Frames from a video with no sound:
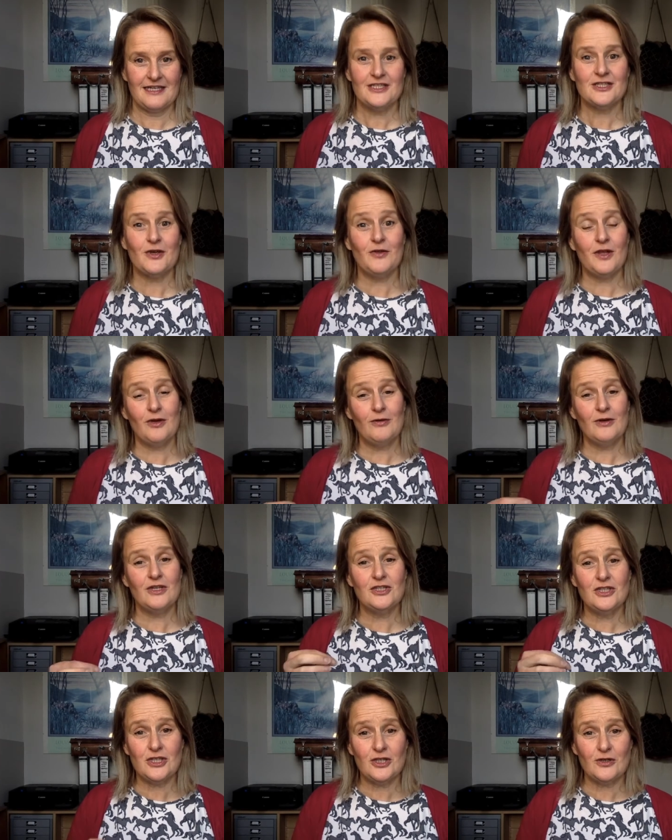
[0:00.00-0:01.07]
so that you can
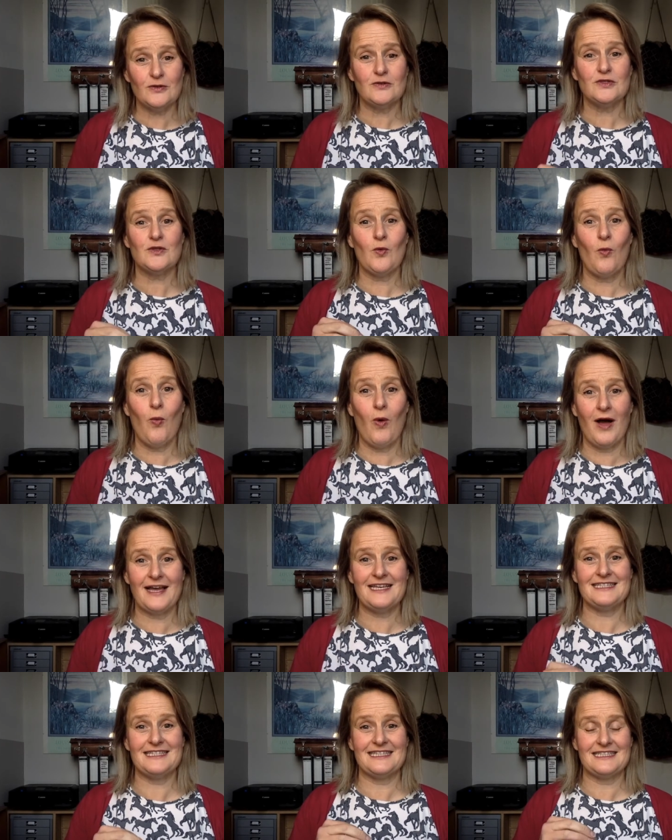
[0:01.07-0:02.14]
choose the
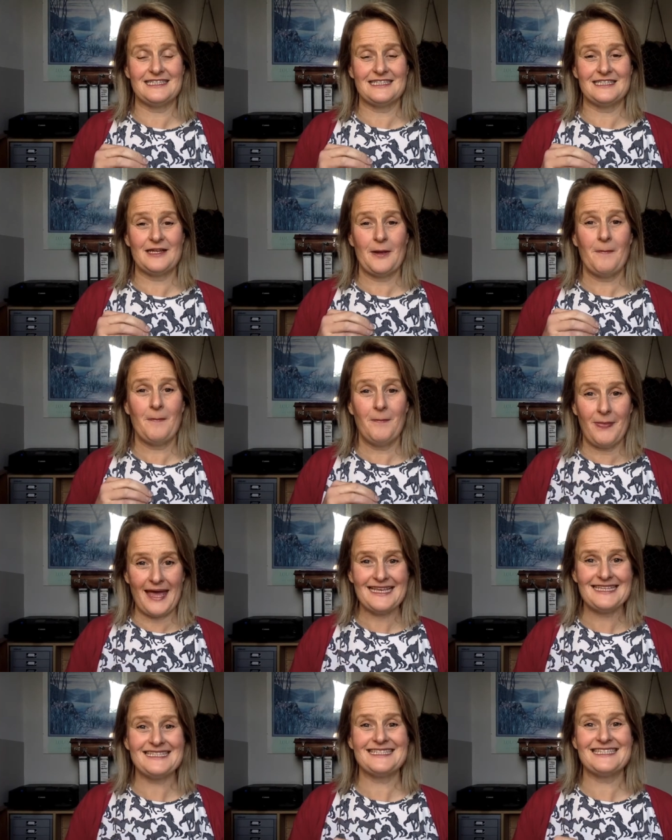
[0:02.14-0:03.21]
wisest,
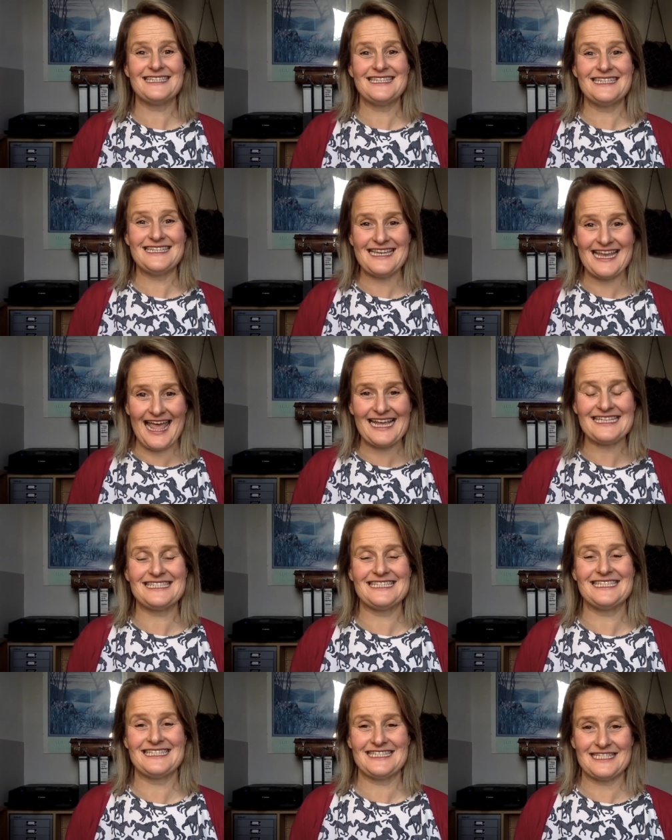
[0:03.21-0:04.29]
best
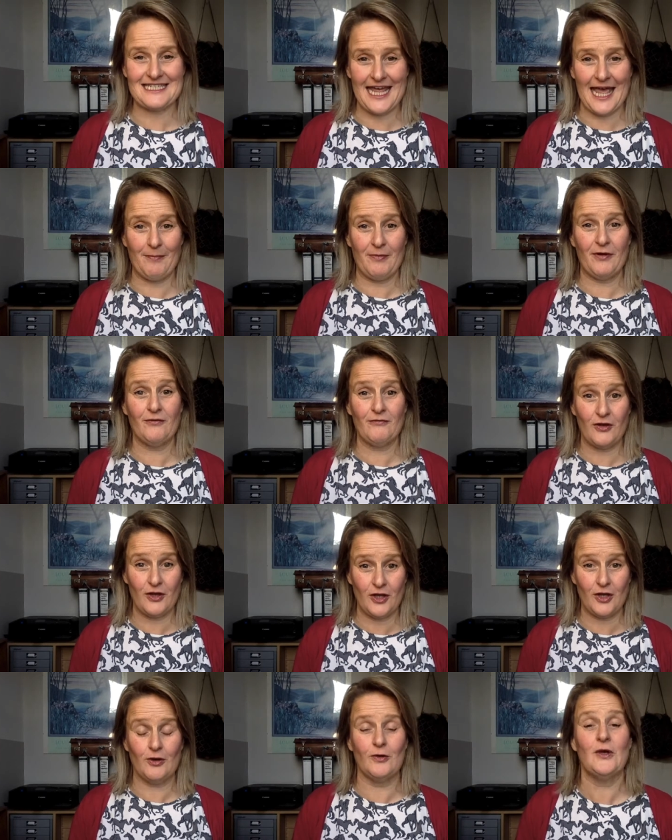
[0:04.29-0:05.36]
next step for
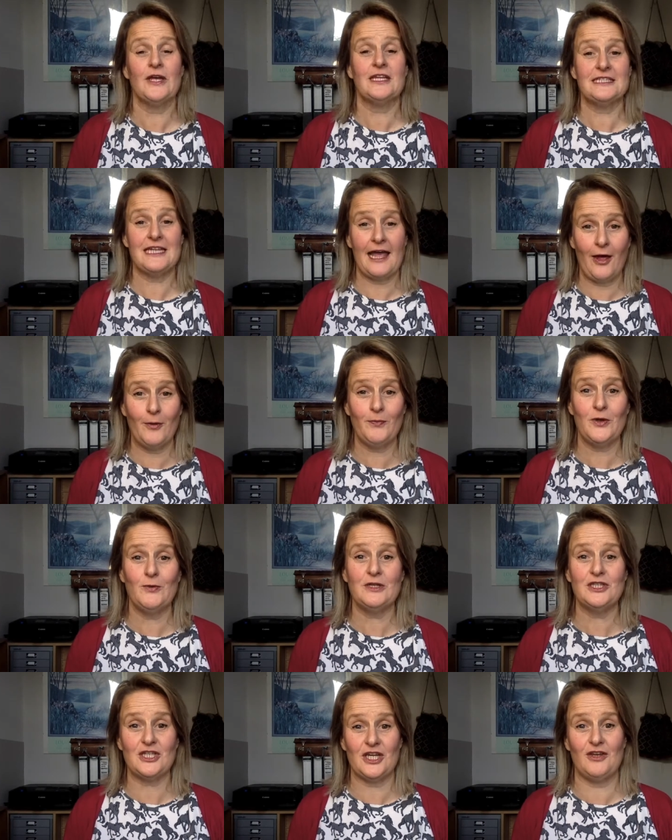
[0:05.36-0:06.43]
you to help you
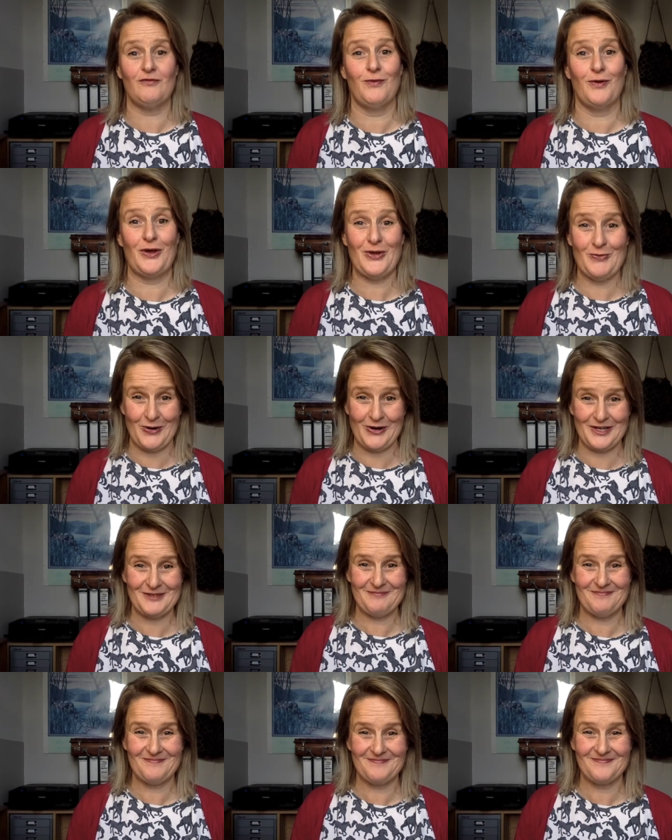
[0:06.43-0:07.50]
achieve what you want.
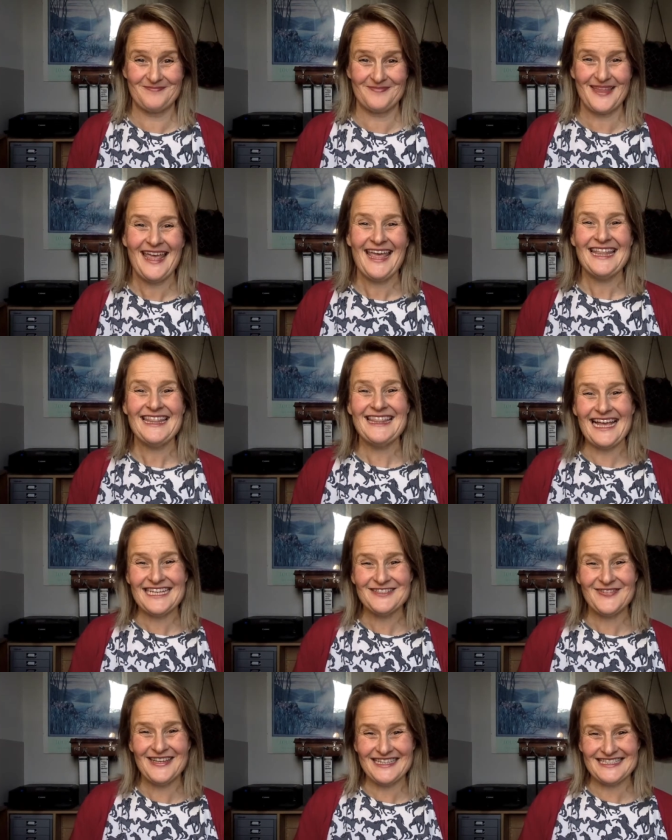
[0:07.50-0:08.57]

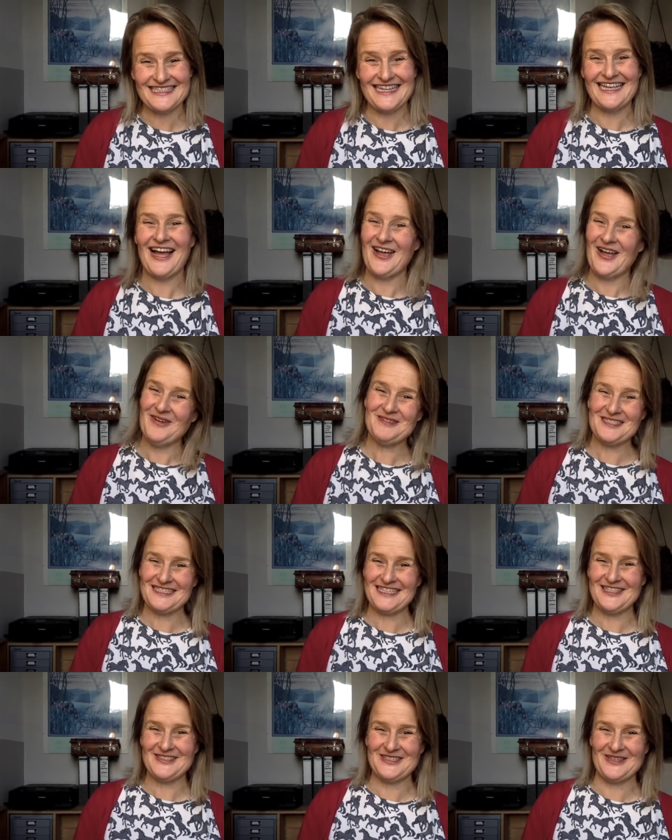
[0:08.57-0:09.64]
Thanks for listening. I hope to see
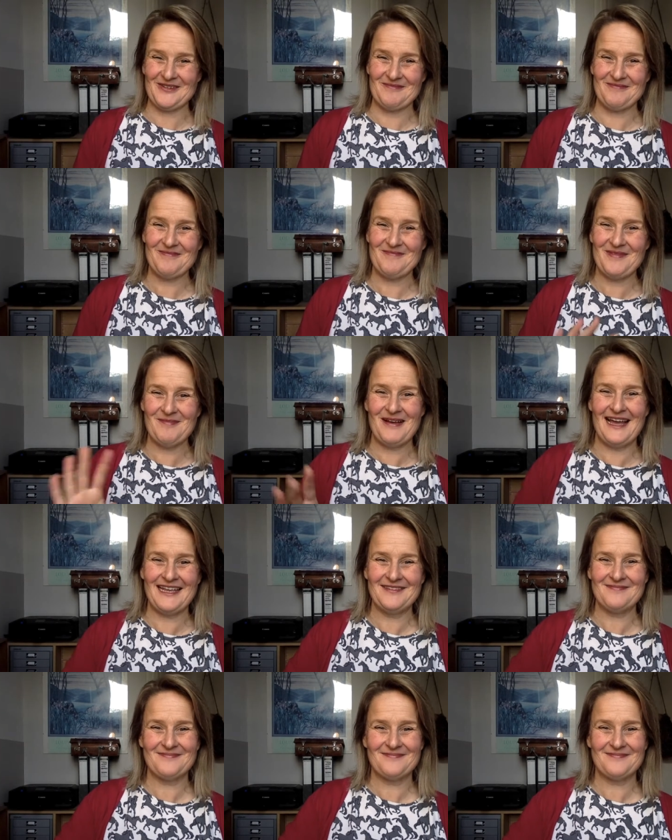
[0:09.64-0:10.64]
you soon. Bye-bye.